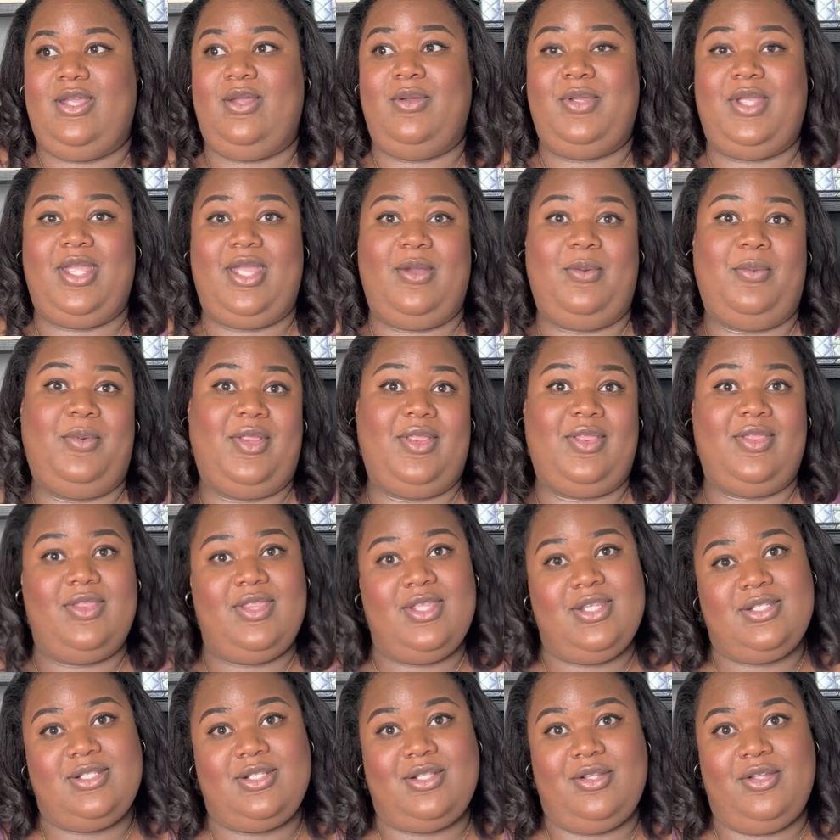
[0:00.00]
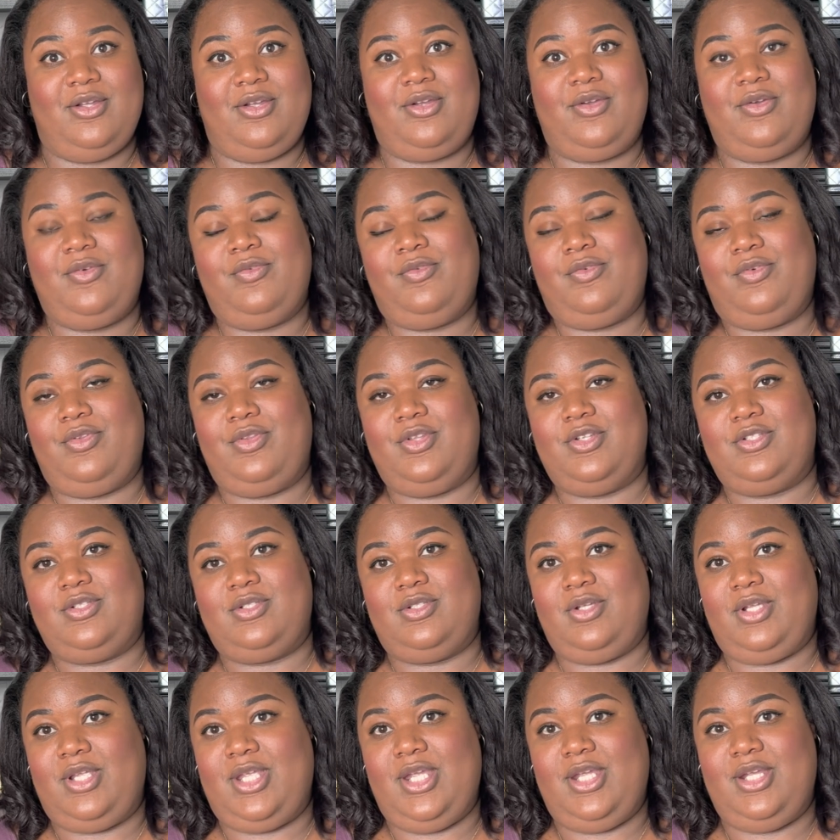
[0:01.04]
okay, I want this look for this
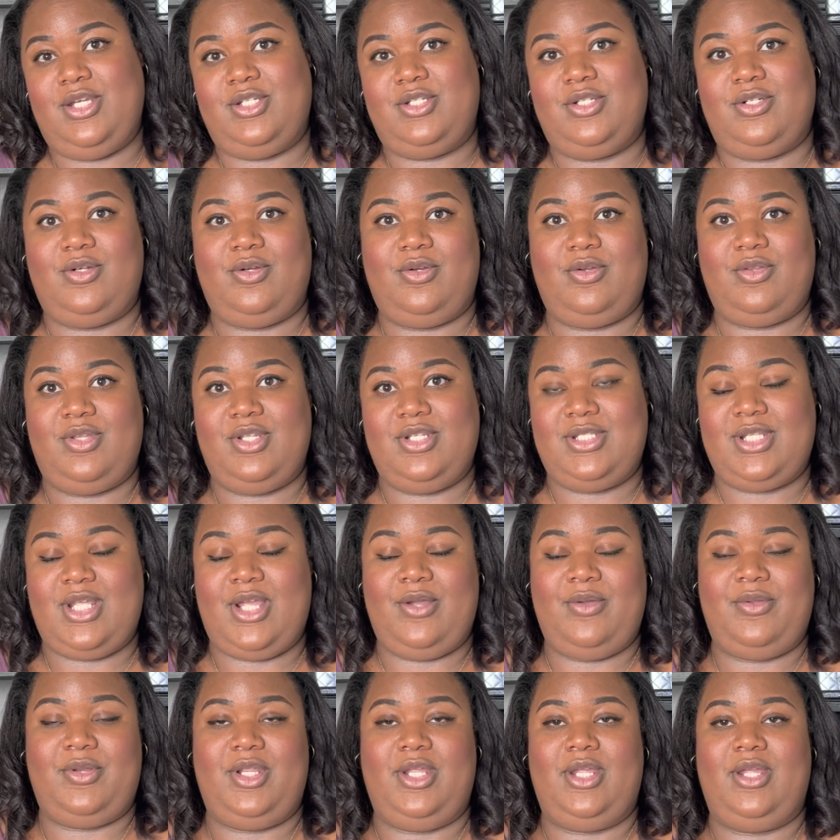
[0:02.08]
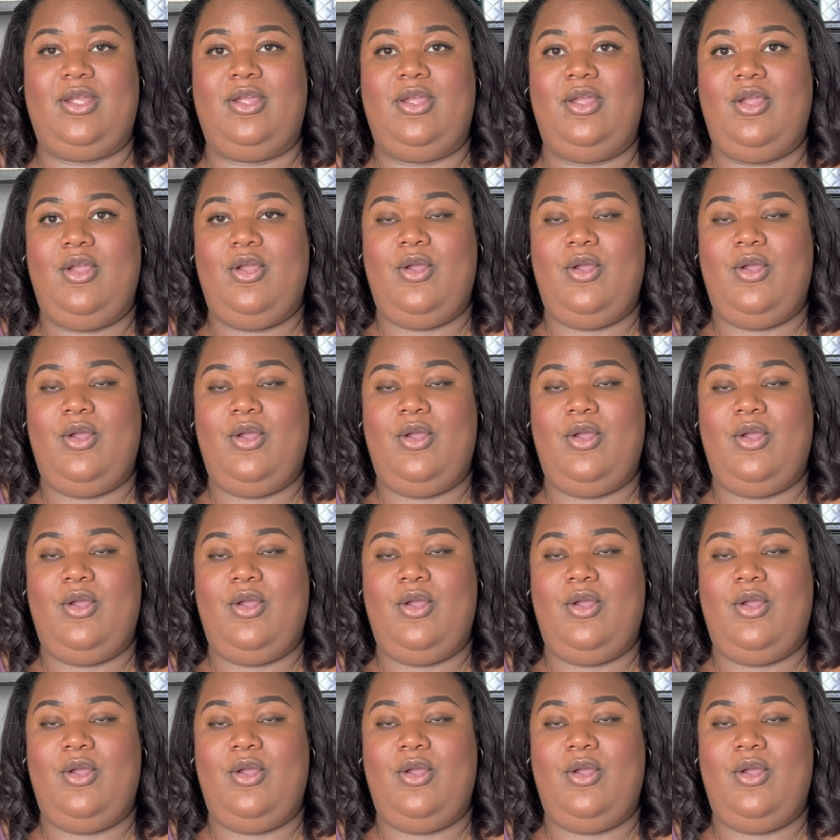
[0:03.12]
occasion or this outing.